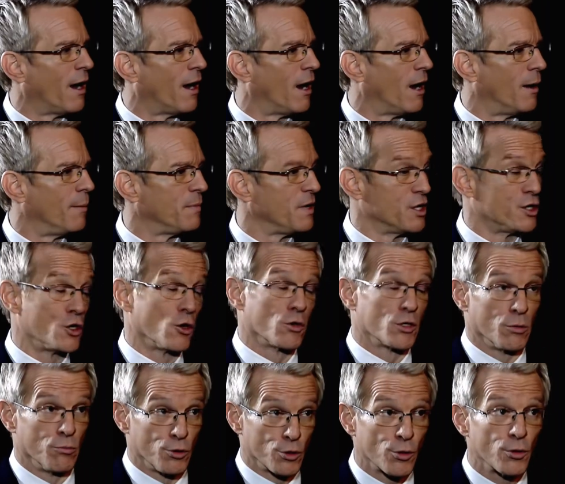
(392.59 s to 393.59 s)
Um, is
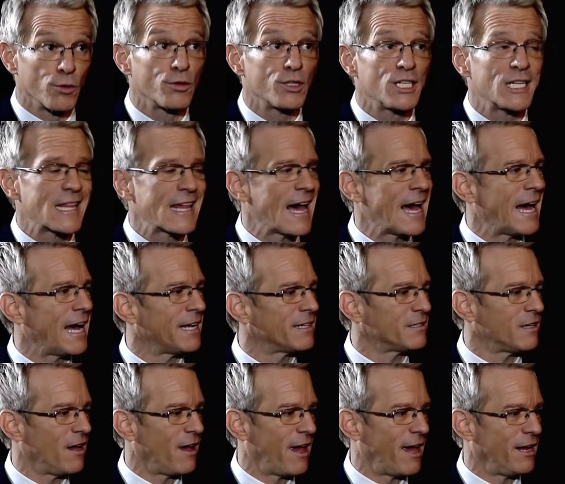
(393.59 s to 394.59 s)
there some truth to
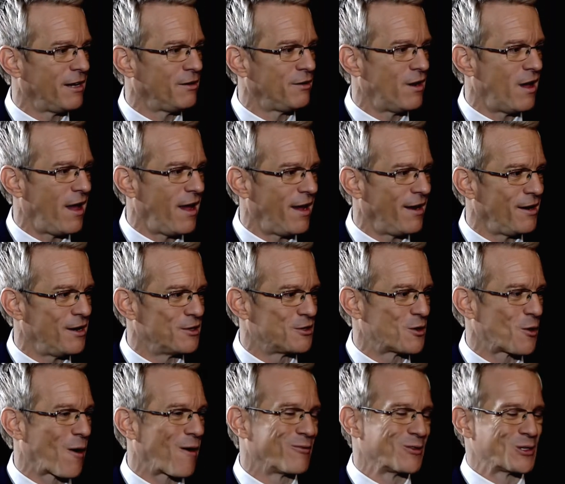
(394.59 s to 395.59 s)
that? And, and
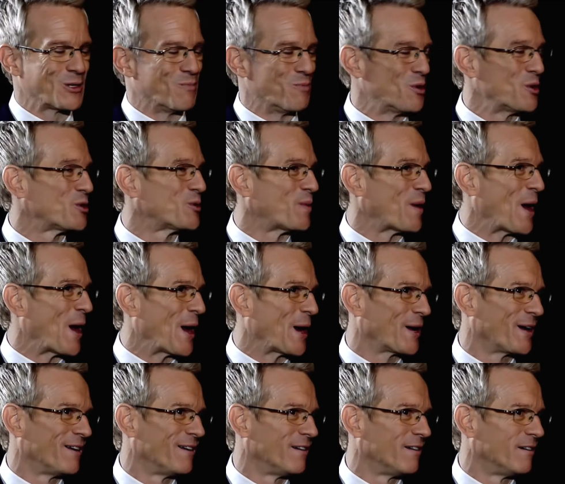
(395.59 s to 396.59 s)
is there ever some pushback?